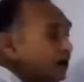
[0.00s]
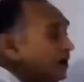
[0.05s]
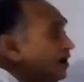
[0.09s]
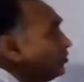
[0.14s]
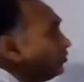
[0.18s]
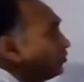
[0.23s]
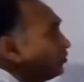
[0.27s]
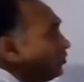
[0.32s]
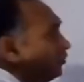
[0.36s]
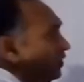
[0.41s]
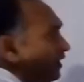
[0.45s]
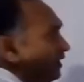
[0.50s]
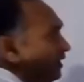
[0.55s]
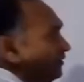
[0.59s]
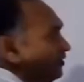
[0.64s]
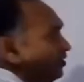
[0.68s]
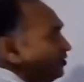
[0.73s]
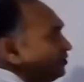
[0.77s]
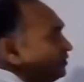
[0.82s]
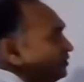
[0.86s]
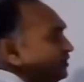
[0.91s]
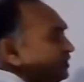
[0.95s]
So whenever
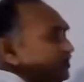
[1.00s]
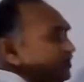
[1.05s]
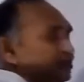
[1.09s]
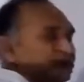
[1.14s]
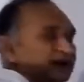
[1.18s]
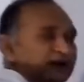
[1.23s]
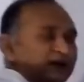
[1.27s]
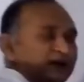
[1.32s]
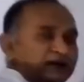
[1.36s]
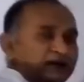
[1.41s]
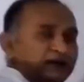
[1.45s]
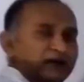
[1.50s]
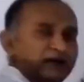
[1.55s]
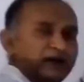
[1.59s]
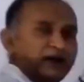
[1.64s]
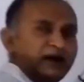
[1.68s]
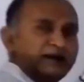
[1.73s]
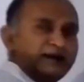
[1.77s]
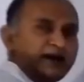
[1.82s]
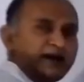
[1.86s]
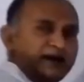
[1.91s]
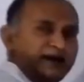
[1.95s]
you see
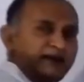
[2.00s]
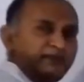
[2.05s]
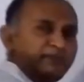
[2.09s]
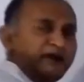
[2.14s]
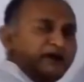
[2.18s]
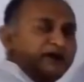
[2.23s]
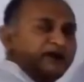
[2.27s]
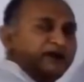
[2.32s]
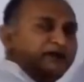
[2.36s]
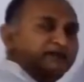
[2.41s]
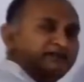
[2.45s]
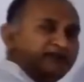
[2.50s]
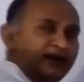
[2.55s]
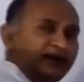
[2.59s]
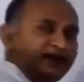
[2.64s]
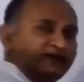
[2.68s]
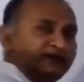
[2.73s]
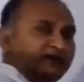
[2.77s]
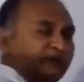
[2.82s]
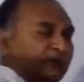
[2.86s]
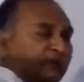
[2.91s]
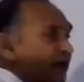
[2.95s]
an element inside
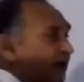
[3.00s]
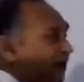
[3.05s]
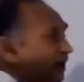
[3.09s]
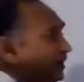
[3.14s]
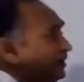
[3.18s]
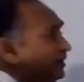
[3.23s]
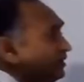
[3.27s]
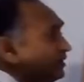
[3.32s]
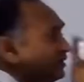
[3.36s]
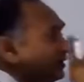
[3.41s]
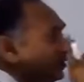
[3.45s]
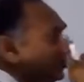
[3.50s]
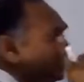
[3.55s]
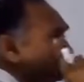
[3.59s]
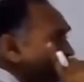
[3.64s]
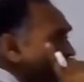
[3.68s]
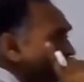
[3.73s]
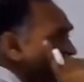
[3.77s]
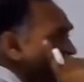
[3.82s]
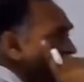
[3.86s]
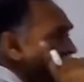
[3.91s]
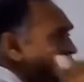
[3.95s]
the bracket,
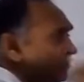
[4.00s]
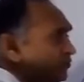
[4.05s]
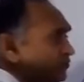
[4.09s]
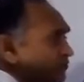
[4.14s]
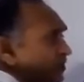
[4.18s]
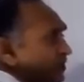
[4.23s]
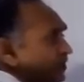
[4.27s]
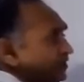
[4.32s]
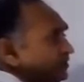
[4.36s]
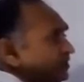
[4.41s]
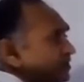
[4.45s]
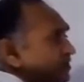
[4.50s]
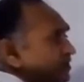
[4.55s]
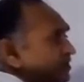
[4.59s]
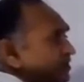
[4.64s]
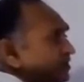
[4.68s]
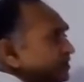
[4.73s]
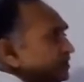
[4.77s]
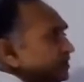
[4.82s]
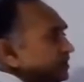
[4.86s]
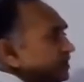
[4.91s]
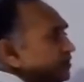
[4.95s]
you have to consider
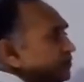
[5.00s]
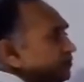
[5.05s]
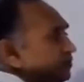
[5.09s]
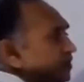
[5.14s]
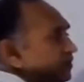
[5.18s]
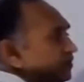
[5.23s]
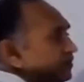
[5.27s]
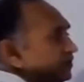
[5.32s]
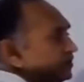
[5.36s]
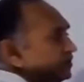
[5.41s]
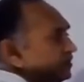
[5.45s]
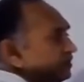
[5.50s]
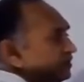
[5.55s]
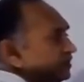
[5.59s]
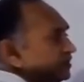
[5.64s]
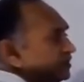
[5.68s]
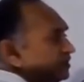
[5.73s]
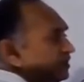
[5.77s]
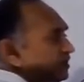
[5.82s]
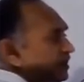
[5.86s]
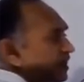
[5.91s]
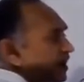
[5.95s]
the number which is
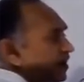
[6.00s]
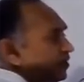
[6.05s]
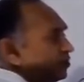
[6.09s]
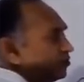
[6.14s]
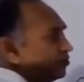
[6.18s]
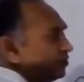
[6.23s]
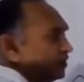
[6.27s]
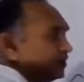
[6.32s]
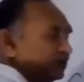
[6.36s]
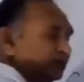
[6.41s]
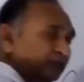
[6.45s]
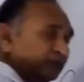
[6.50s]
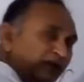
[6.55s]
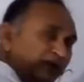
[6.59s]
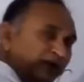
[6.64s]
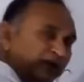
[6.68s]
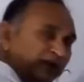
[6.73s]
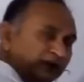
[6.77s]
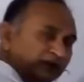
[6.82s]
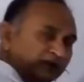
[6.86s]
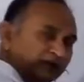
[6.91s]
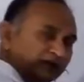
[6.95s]
written outside the
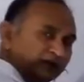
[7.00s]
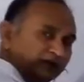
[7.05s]
bracket.